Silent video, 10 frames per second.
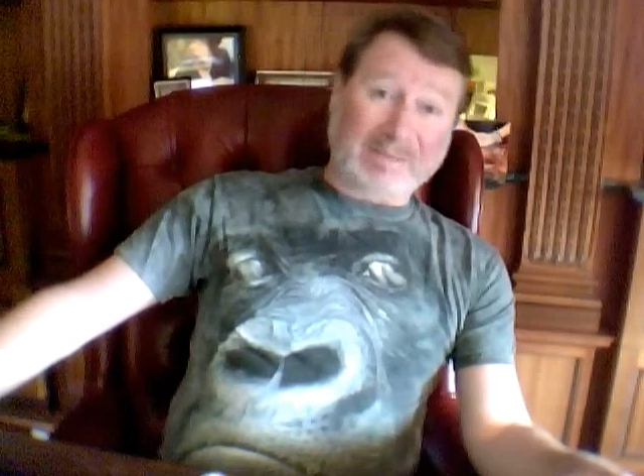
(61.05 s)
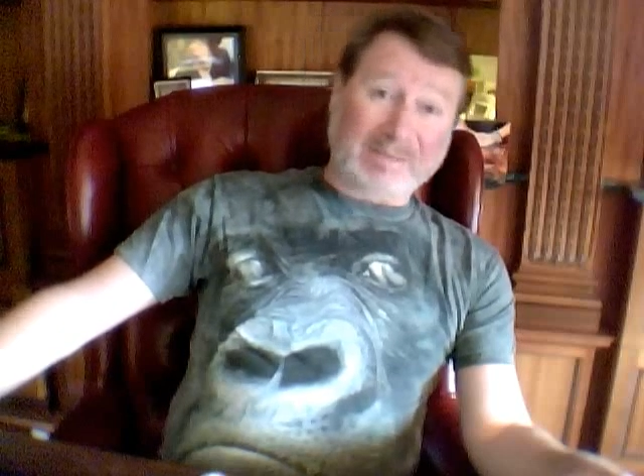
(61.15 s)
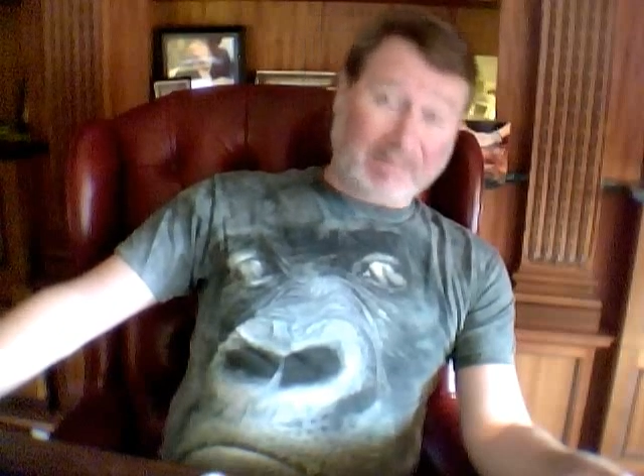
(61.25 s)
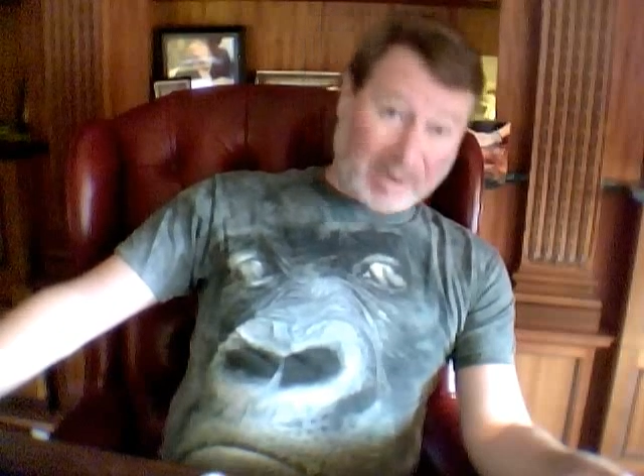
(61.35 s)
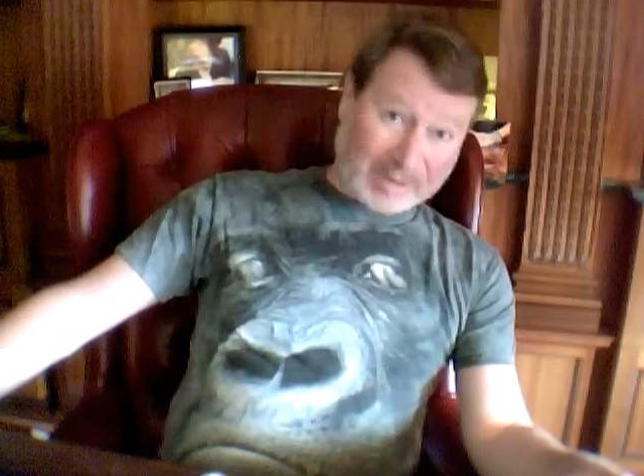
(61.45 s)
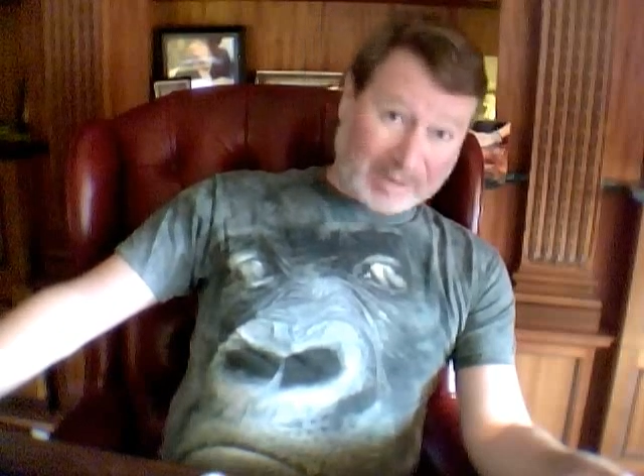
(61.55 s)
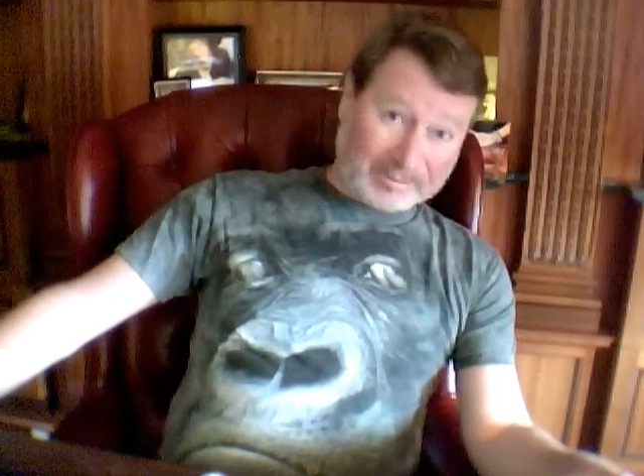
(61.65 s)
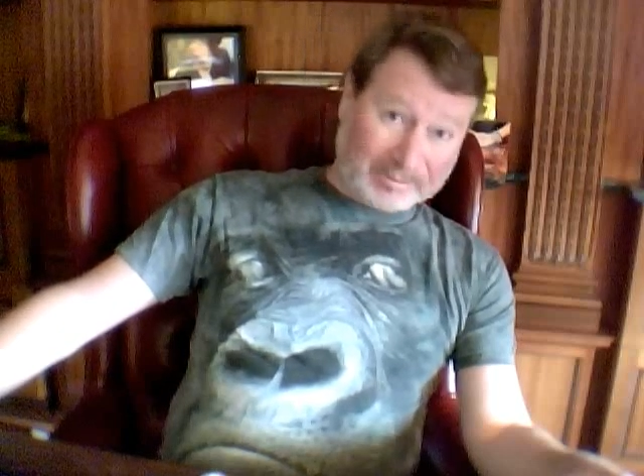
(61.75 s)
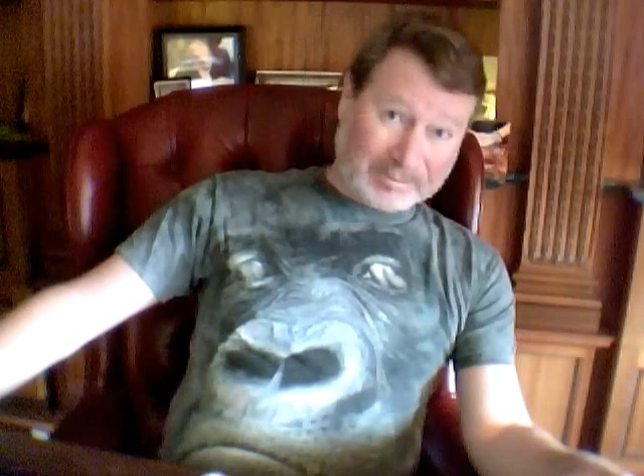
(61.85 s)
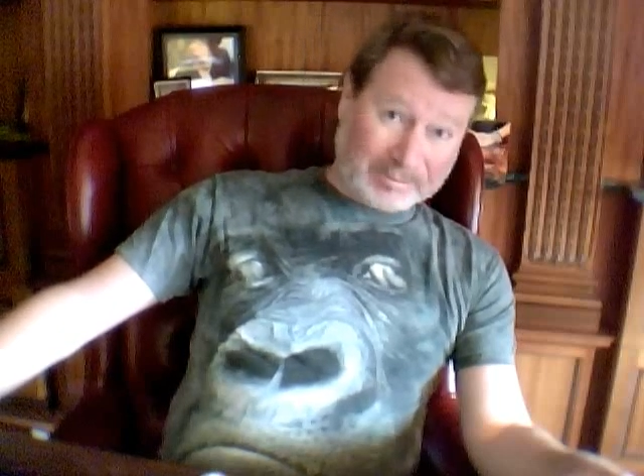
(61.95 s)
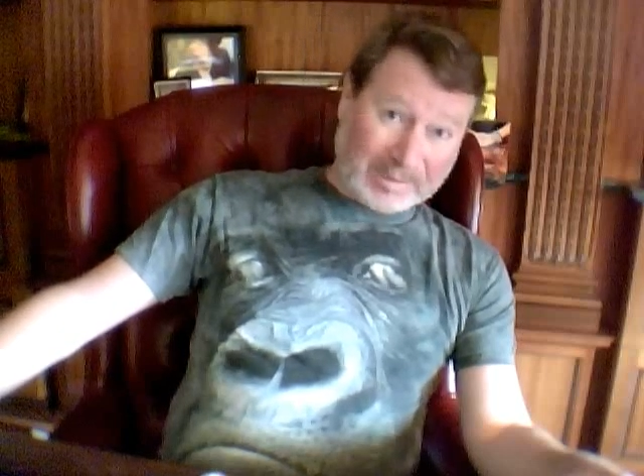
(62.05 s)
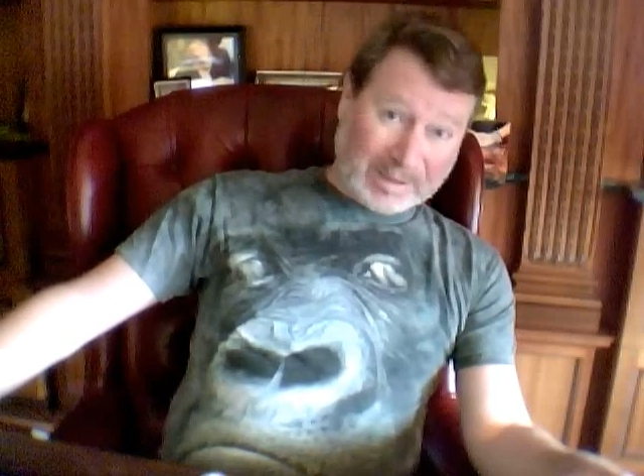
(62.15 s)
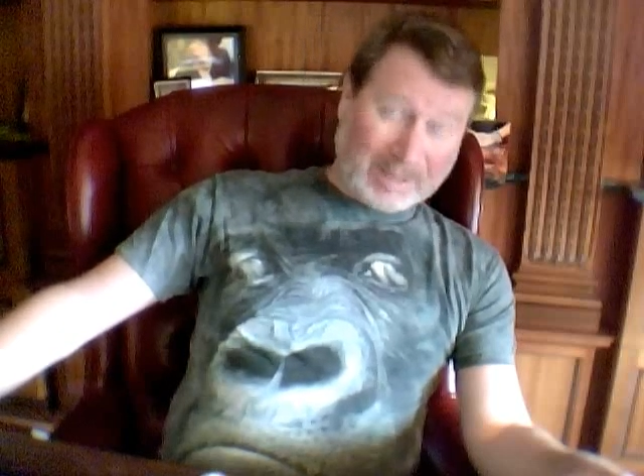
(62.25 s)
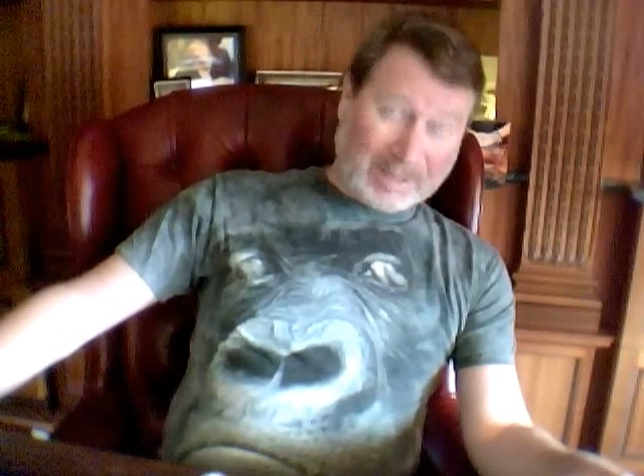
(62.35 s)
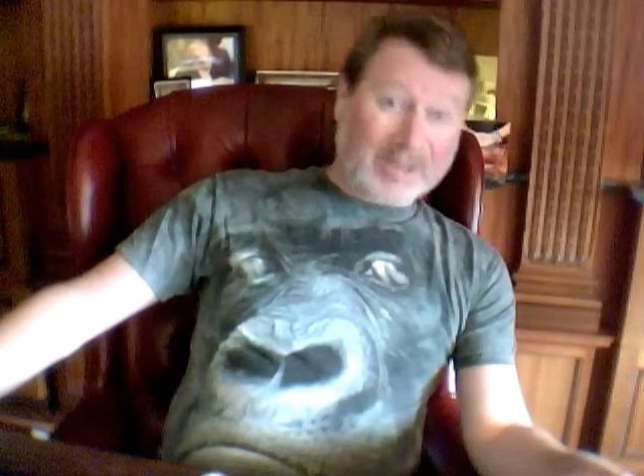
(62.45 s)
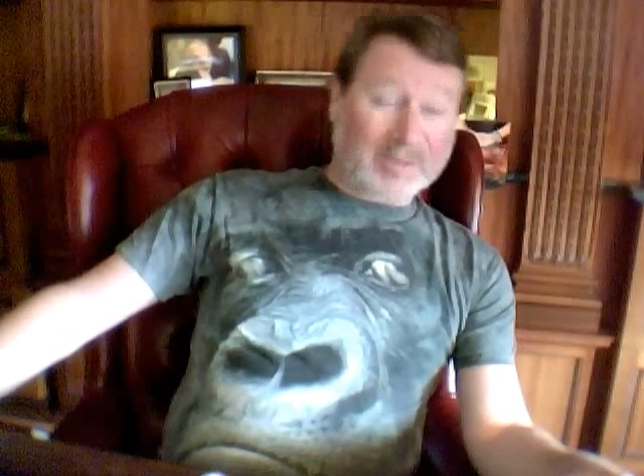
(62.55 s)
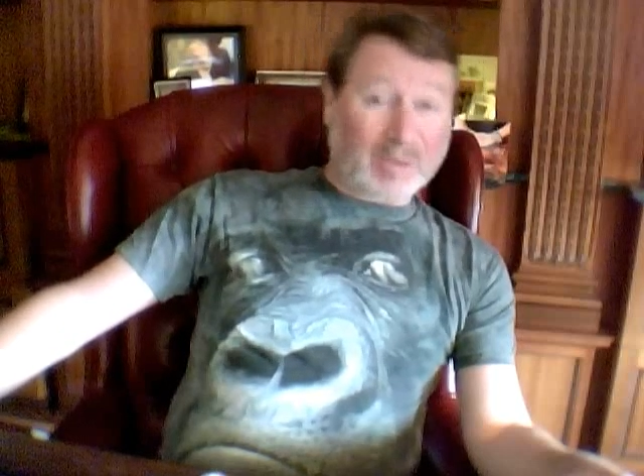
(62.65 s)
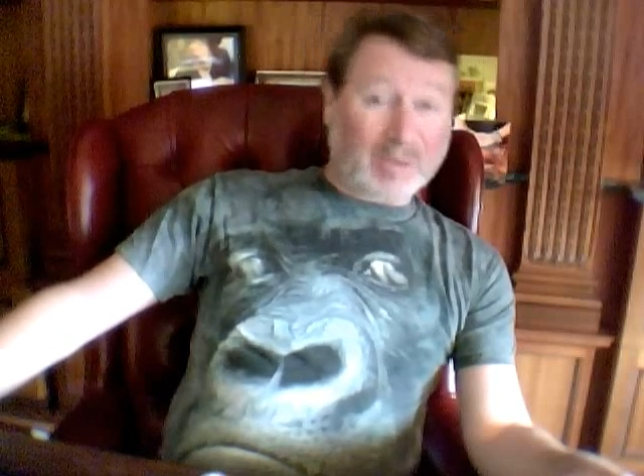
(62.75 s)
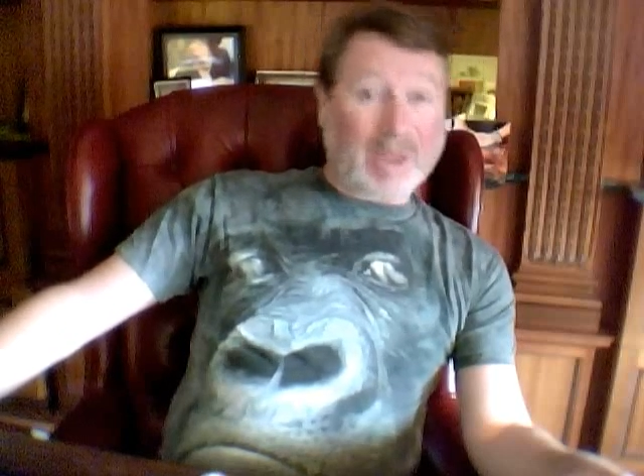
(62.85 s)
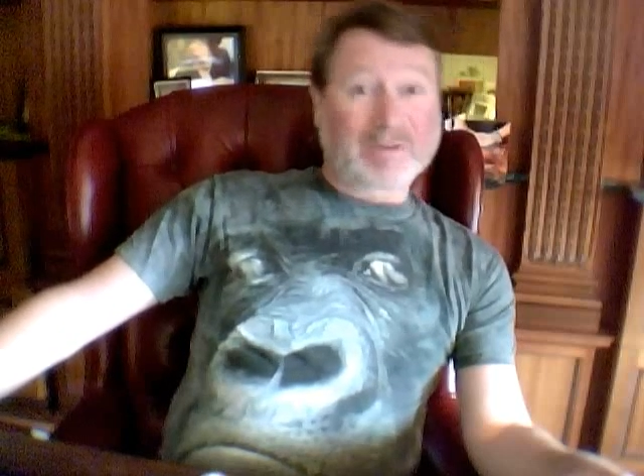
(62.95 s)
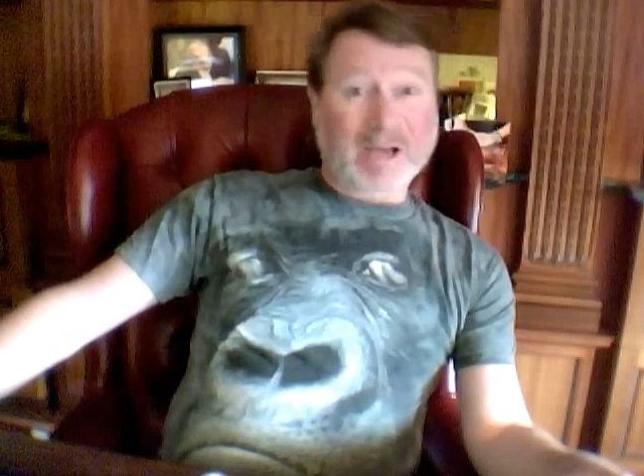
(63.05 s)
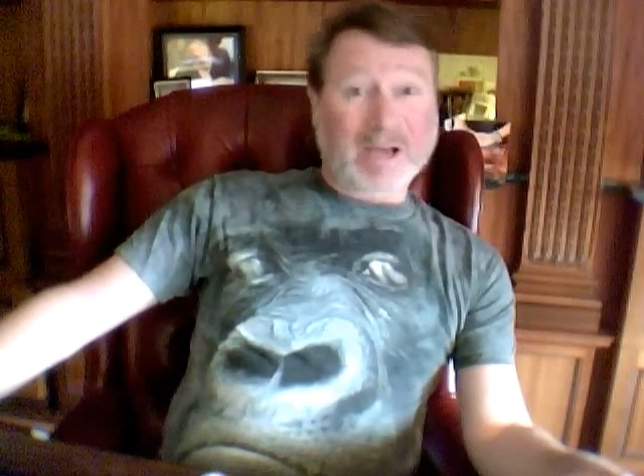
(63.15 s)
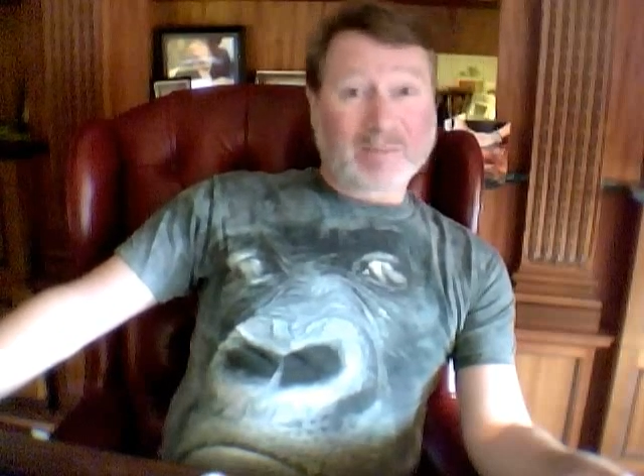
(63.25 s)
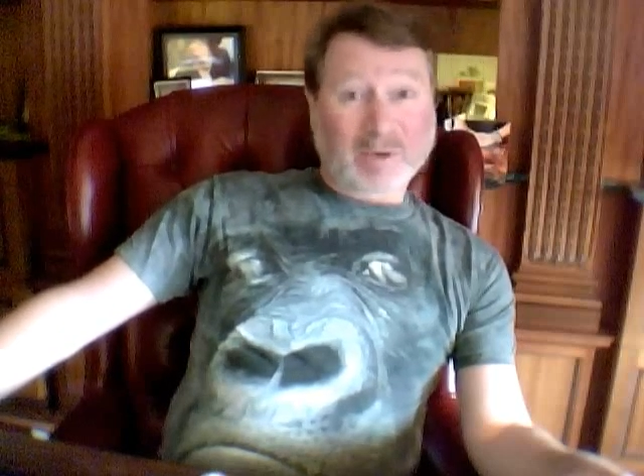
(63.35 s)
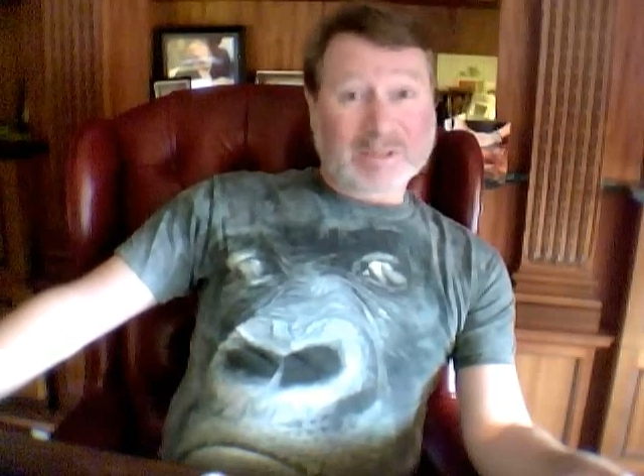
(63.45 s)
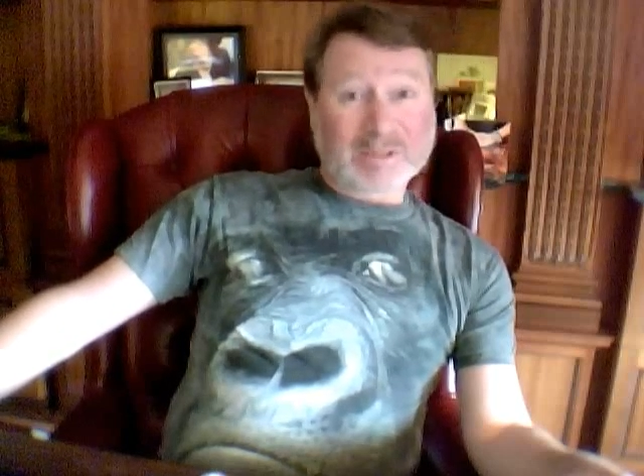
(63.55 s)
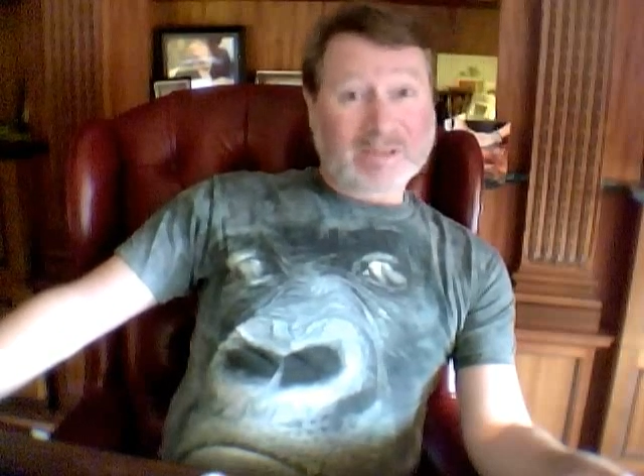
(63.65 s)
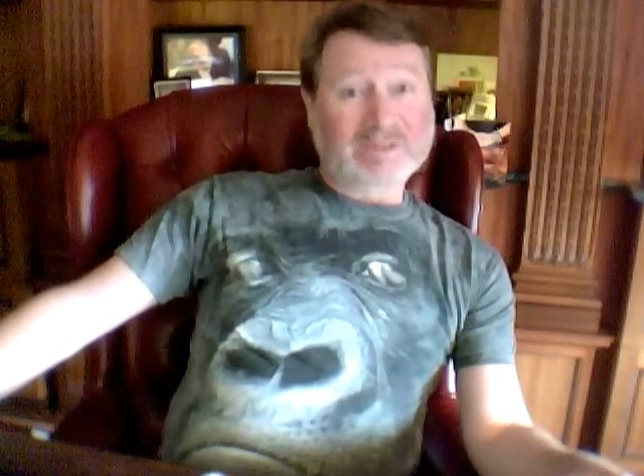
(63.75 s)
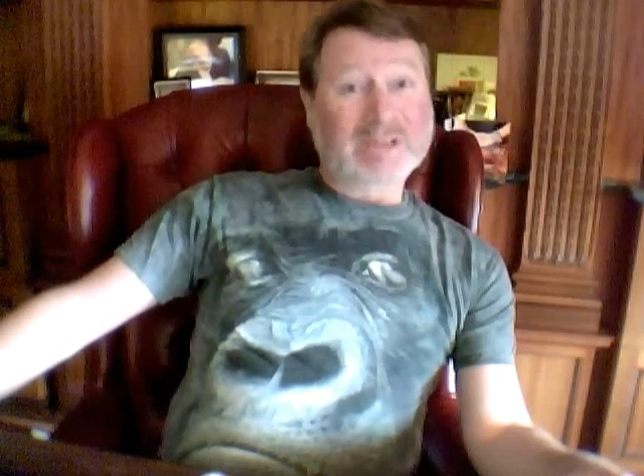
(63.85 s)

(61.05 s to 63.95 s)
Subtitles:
up a bargain. So my wife and I bought several